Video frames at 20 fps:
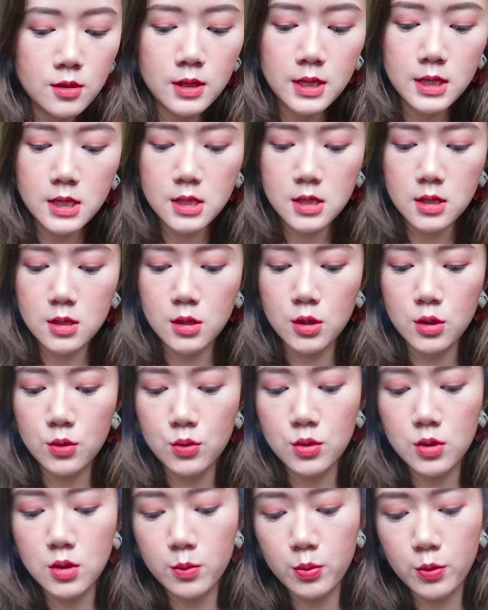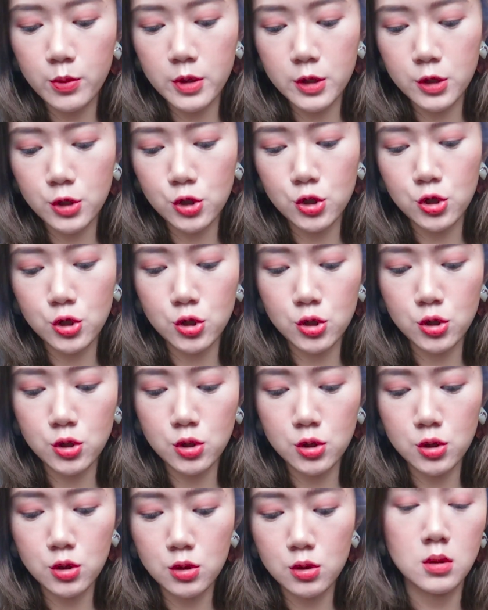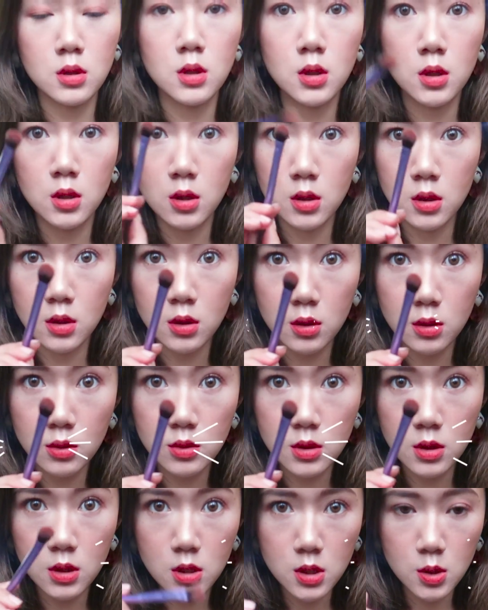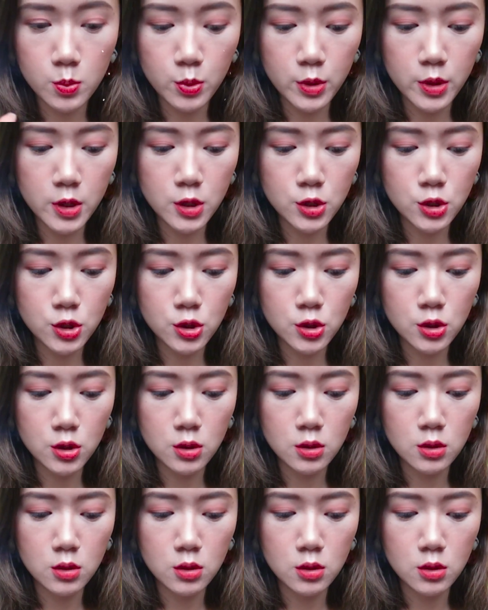Let's use the brush. This brush.